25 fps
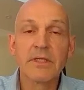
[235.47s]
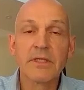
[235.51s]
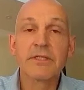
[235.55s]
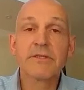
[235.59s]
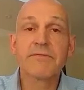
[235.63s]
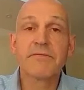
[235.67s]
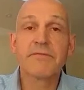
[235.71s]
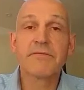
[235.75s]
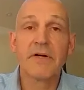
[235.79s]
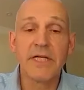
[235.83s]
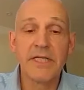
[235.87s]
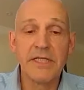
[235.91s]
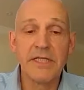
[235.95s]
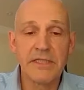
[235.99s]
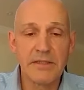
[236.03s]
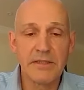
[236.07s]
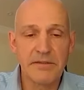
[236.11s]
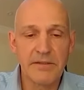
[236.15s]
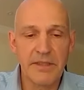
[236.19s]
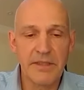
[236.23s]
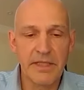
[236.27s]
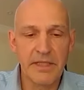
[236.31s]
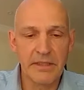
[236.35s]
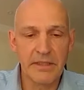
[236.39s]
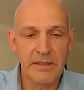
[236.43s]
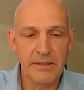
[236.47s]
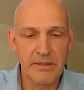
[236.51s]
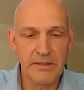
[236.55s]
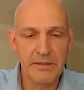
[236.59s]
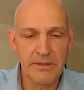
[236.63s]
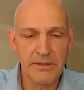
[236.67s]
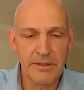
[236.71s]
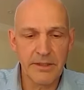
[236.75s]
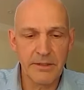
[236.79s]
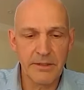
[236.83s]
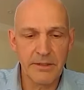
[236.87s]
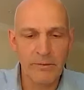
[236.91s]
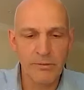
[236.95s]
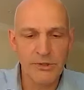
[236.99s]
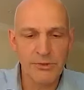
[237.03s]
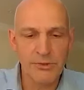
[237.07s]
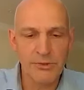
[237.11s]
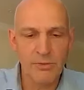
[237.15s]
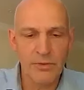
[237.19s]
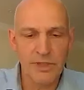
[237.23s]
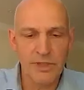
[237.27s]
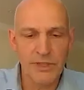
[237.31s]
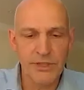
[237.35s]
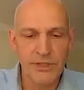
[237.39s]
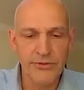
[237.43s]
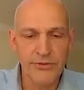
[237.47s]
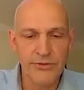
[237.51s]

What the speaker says: it's funny to think that it was once